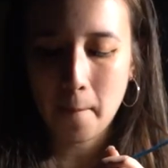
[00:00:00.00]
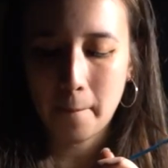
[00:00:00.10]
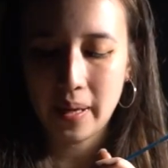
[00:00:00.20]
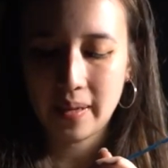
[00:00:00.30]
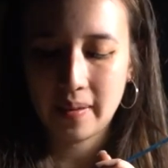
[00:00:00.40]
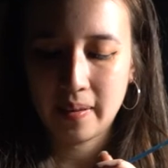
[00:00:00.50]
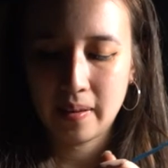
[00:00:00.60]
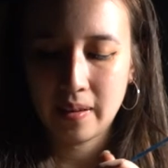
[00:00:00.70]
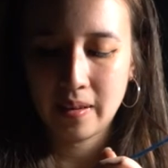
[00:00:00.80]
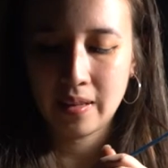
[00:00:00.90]
But
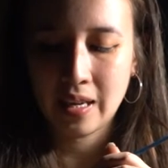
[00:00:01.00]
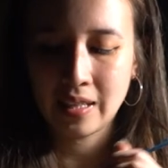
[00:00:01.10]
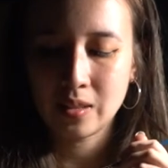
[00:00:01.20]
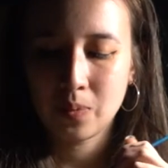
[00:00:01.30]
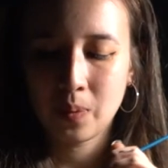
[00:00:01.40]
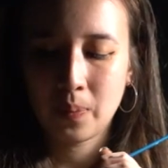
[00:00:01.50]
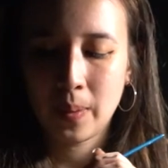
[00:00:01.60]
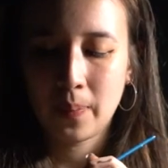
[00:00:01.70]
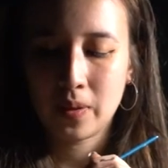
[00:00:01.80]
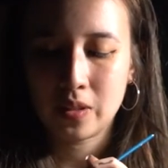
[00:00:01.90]
that's what
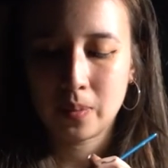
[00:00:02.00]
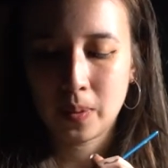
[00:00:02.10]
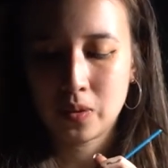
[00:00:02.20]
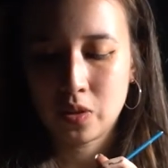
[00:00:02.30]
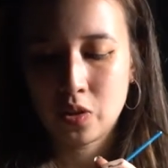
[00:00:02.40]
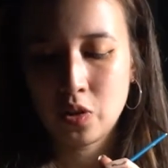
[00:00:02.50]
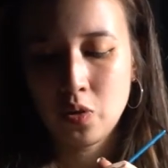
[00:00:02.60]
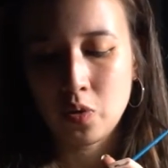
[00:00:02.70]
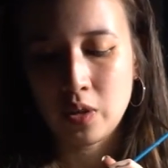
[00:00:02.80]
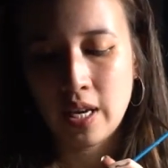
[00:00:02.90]
people are supposed to
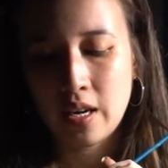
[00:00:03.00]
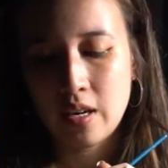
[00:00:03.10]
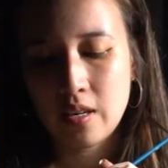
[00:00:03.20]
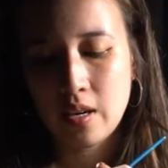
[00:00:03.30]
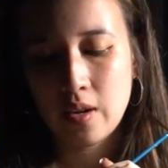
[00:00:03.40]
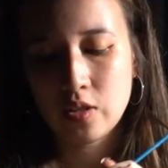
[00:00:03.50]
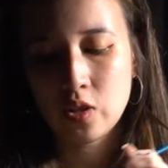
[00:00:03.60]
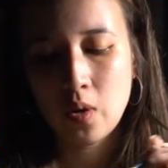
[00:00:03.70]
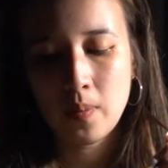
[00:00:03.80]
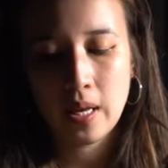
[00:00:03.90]
do, yet
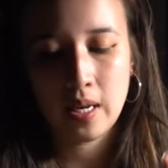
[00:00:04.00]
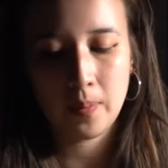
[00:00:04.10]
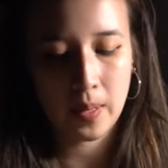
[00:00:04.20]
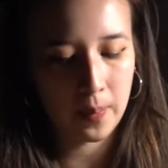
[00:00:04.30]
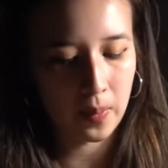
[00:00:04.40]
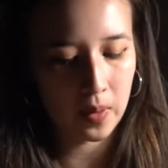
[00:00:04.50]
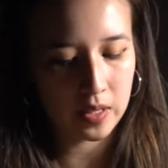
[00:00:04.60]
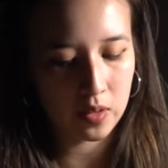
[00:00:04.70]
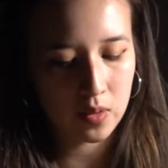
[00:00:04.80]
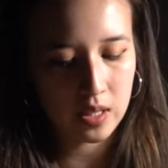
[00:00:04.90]
so many people, as
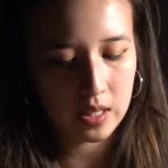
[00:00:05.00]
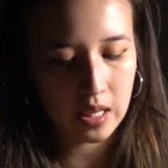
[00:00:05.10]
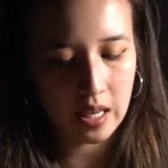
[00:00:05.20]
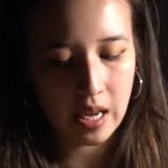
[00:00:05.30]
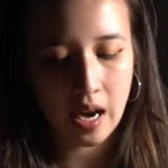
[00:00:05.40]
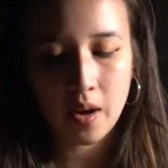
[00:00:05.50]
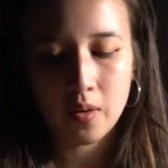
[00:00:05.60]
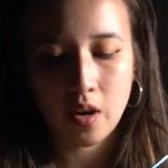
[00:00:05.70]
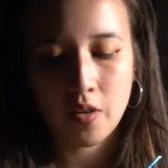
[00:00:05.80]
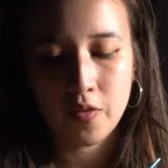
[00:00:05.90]
soon as they get
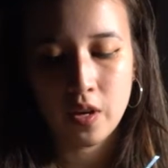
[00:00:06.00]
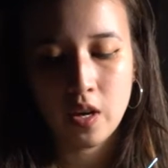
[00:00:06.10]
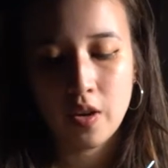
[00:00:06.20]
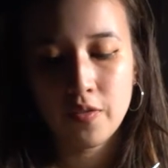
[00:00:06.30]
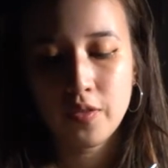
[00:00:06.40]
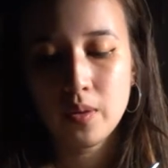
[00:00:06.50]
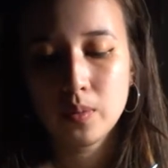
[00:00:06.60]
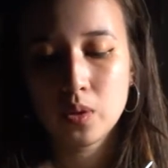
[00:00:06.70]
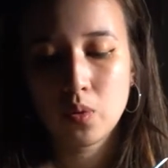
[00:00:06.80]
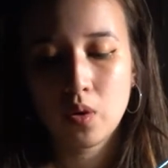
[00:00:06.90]
out of film
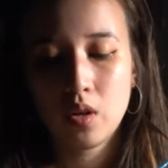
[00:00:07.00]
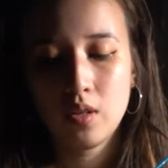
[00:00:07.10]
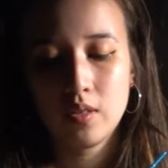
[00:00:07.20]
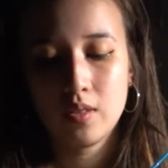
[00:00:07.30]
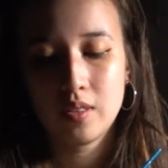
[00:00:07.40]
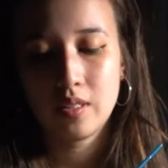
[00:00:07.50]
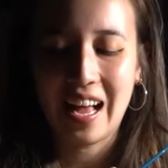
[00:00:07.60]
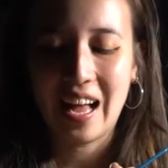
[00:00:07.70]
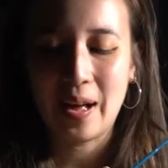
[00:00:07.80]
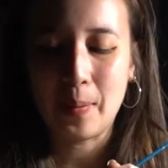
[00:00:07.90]
school,
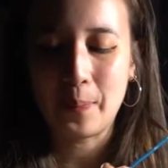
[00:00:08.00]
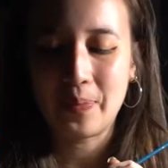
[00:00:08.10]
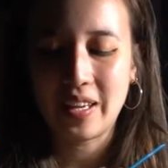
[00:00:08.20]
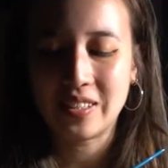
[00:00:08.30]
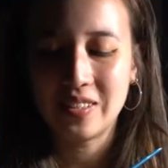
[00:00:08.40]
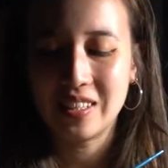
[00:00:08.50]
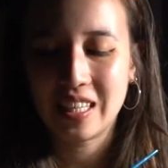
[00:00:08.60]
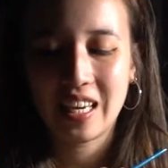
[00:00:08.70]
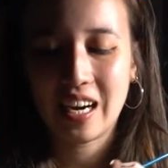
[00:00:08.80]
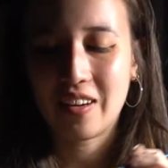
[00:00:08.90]
as soon as they
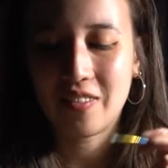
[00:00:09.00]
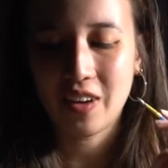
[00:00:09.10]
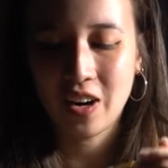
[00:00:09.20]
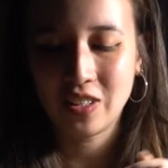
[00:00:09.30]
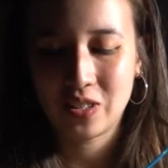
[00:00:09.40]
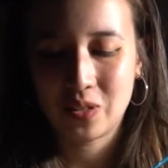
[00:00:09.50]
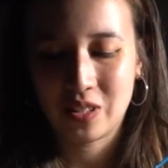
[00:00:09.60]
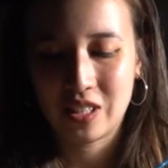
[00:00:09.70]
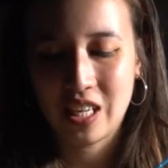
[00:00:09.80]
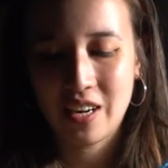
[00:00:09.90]
get out of art school
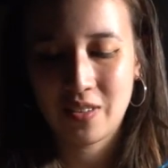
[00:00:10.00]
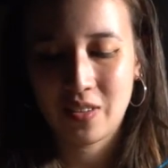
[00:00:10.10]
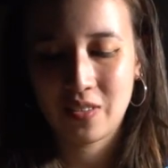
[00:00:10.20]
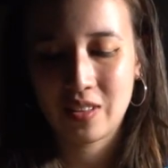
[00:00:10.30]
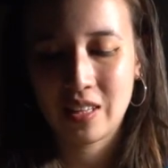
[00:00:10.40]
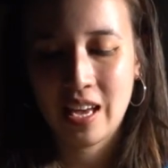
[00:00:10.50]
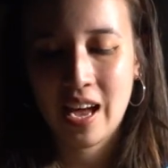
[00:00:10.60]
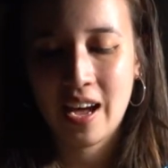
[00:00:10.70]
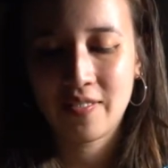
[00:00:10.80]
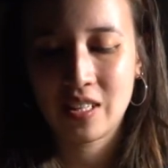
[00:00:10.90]
in general, they
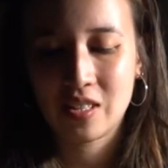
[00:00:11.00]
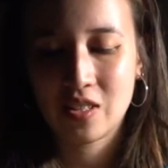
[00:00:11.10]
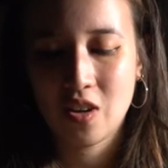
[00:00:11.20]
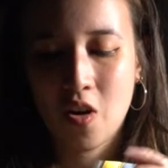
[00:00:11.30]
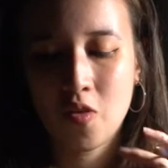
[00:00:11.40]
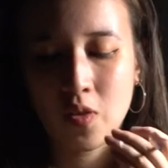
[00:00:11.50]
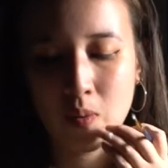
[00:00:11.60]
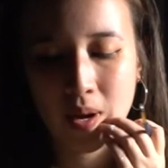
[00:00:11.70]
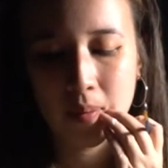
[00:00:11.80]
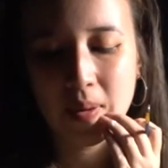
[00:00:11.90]
have this
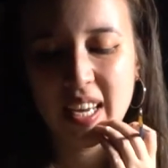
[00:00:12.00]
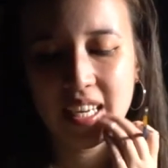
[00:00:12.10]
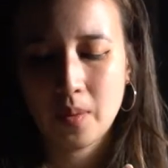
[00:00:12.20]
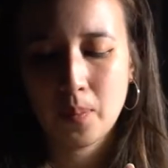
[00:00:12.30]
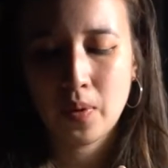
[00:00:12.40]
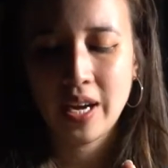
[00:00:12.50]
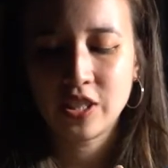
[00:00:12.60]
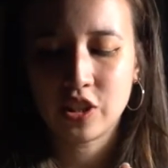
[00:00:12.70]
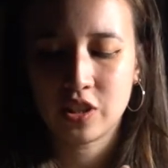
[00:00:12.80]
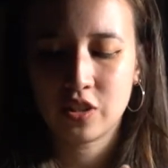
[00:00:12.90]
overwhelming
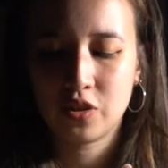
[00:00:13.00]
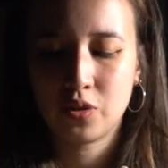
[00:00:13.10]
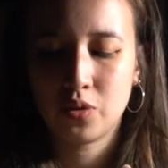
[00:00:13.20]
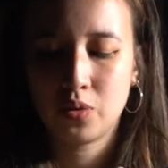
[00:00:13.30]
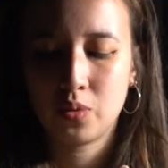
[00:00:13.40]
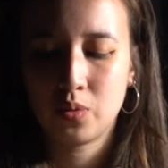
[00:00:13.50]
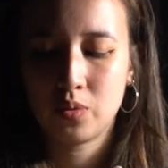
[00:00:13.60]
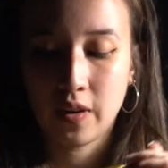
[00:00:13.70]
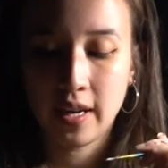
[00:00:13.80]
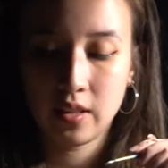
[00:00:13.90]
pressure to
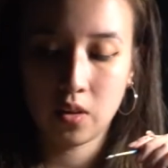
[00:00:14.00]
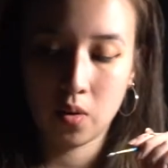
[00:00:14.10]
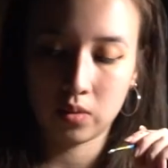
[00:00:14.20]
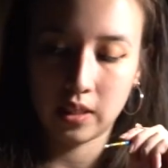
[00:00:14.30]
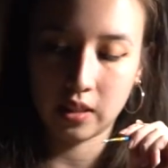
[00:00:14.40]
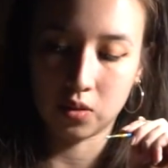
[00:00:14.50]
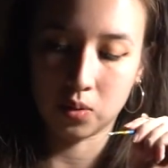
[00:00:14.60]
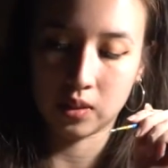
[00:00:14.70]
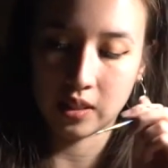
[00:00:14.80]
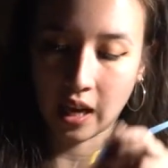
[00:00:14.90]
find their own thing to
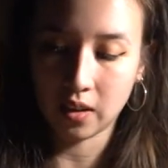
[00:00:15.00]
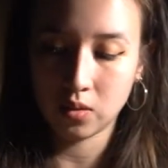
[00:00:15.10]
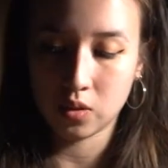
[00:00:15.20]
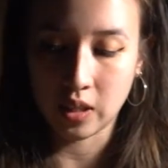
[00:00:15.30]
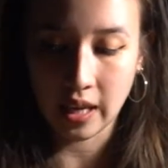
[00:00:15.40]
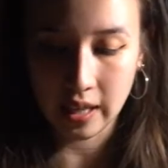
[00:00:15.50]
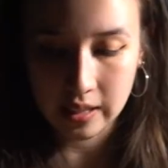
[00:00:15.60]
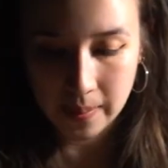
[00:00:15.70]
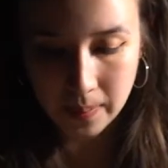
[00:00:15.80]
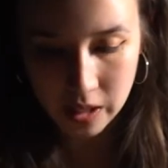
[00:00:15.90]
sell, to get
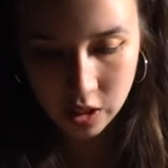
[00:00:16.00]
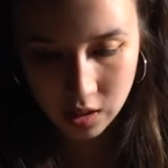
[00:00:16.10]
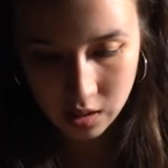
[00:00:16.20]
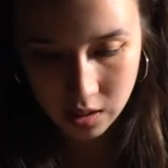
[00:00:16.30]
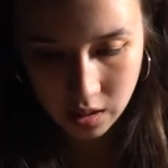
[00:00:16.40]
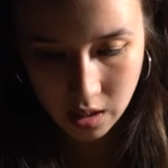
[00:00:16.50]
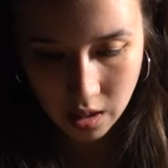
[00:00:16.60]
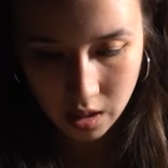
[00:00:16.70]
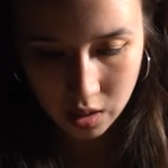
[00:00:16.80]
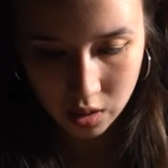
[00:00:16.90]
exhibitions,
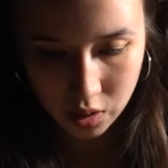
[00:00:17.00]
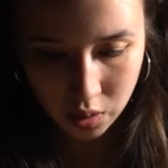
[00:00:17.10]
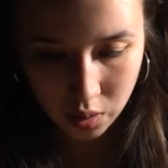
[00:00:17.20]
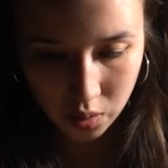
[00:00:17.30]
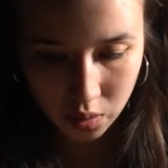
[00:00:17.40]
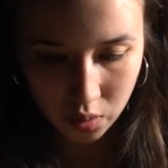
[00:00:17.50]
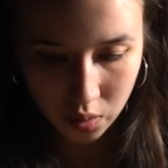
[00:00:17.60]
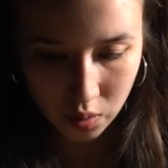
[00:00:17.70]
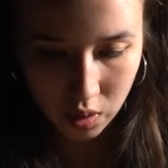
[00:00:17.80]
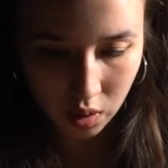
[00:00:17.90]
to,
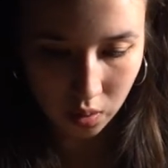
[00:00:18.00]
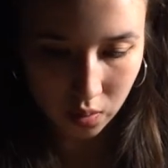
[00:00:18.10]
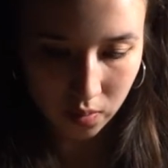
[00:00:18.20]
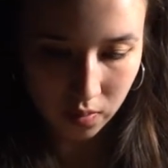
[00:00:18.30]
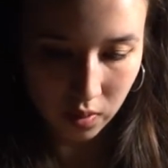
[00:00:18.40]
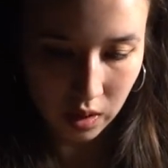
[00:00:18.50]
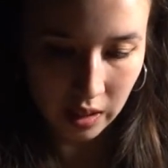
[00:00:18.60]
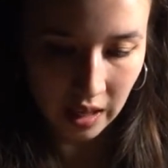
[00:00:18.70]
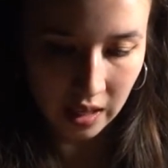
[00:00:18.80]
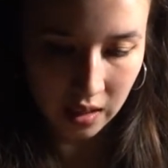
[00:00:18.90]

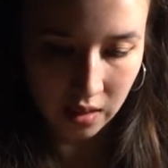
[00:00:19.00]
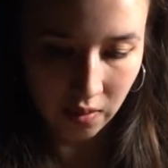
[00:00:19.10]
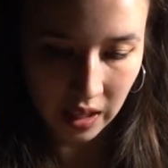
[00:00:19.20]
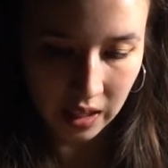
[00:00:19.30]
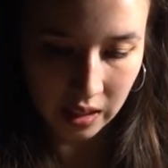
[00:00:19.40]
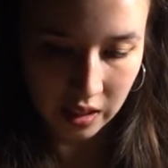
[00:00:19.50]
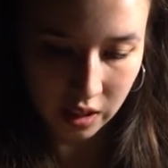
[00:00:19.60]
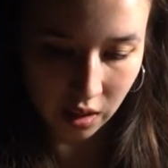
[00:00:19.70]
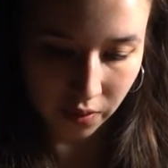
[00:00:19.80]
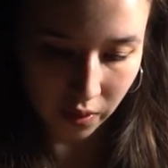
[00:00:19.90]
gain
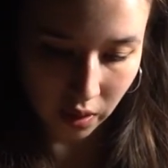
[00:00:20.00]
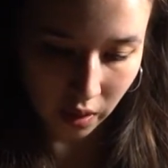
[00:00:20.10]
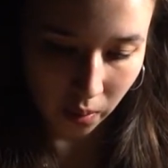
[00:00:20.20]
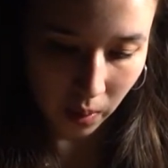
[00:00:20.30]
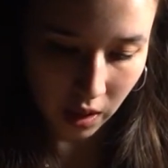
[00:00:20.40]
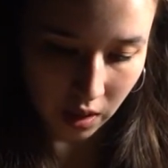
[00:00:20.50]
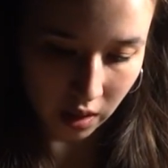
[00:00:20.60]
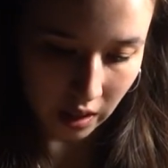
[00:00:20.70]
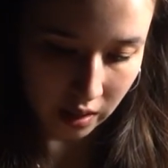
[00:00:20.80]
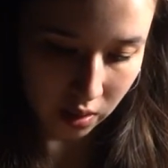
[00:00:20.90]
recognition for their work,
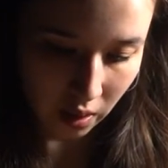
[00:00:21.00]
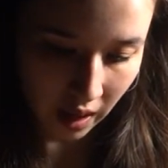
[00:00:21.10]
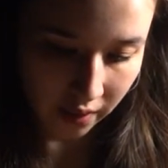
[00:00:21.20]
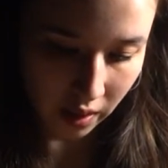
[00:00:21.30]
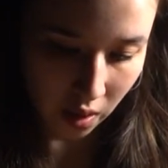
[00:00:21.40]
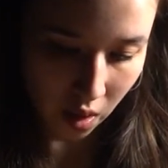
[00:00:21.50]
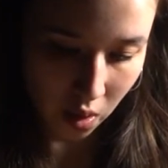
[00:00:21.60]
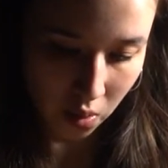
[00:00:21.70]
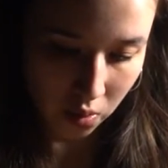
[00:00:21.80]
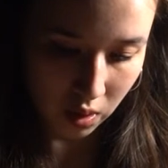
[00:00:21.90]
and to have their
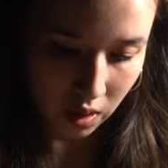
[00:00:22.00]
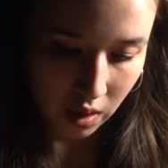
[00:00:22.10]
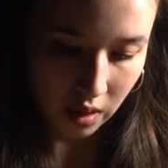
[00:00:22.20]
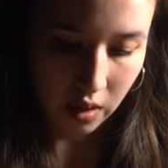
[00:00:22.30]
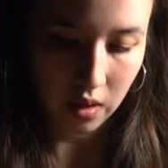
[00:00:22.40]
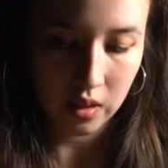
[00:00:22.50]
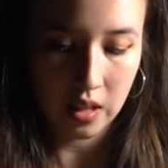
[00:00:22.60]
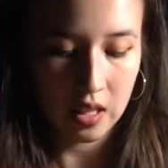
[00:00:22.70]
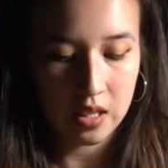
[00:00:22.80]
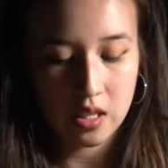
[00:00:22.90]
own
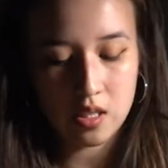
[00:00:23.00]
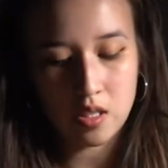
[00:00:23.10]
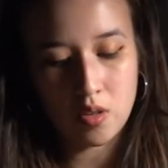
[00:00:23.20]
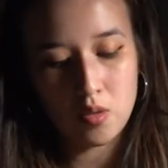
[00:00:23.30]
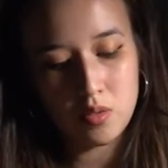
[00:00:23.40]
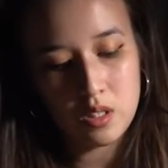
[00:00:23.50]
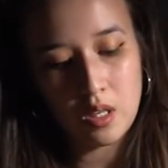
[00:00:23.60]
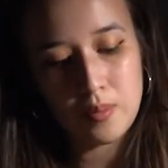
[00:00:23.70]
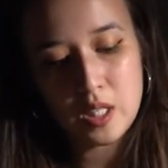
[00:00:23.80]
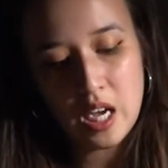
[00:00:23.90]
thesis, their own
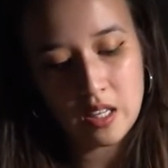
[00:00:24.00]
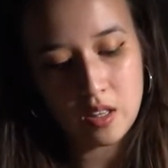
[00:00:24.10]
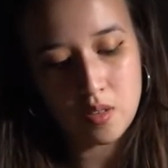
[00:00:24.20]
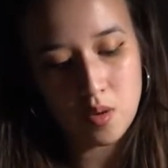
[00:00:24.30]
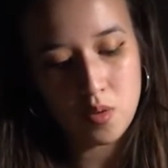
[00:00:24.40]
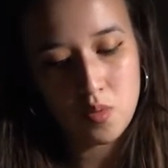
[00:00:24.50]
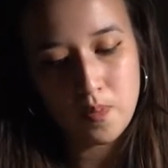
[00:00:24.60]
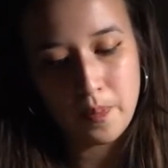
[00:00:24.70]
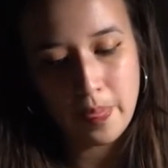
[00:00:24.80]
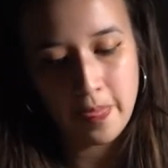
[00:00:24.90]
subject, their own
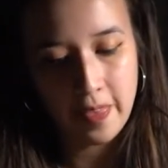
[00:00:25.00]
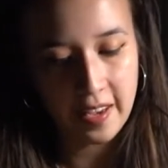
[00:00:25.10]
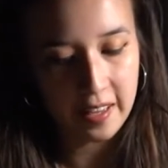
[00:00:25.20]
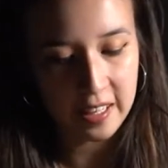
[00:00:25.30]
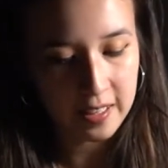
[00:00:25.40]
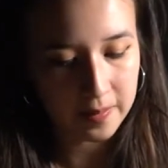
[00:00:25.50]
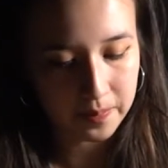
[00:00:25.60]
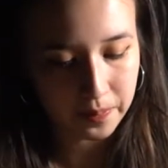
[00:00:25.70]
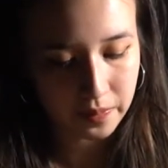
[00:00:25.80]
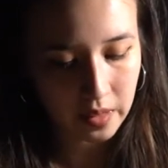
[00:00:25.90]
thing,
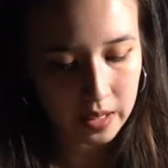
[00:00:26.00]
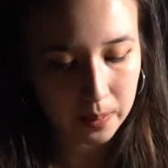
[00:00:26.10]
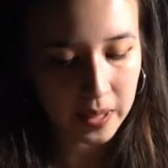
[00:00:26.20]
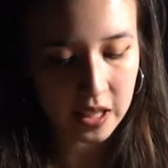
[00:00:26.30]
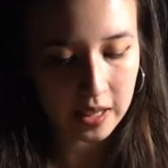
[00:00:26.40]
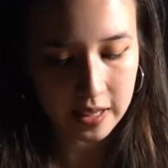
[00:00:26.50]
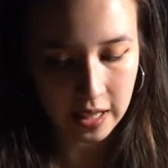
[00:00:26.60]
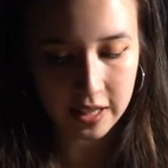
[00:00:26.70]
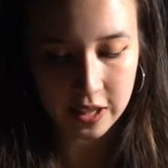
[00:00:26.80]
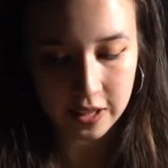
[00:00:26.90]

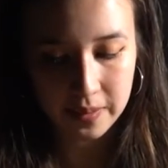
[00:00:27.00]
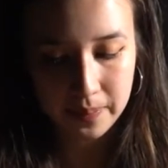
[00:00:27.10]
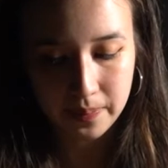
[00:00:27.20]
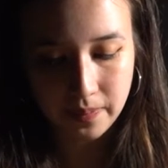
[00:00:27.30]
specialization.